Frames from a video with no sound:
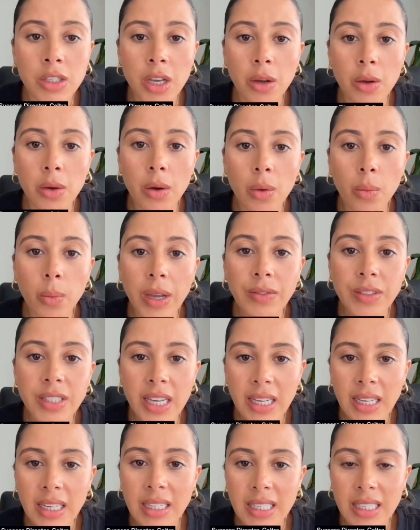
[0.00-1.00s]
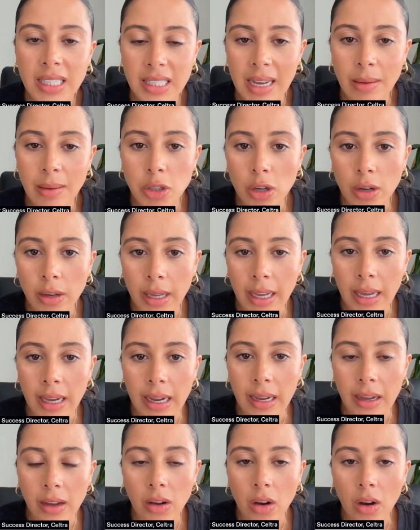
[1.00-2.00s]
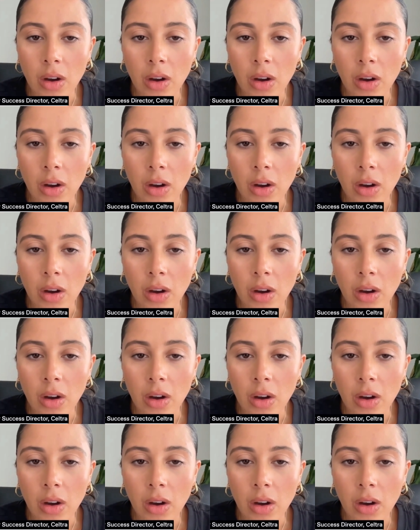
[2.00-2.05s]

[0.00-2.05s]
So we've taken a snapshot here